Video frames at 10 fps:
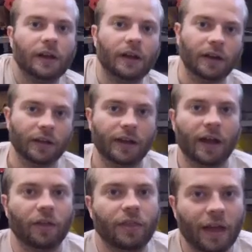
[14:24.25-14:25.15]

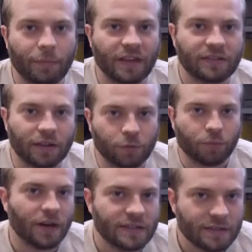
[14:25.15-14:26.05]
Now that may sound
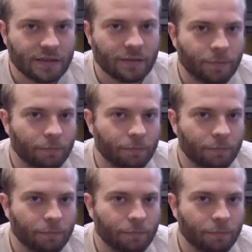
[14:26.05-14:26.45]
pricey,